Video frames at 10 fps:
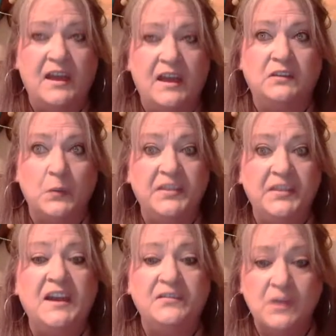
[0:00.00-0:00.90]
That's one
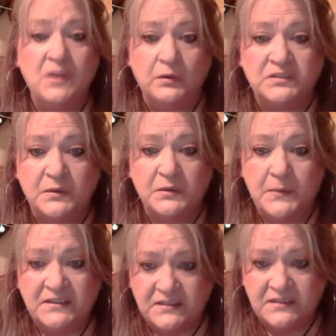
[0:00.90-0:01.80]
thing I've noticed with
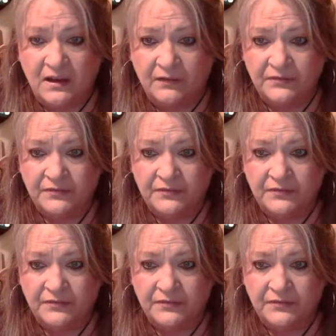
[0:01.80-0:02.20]
myself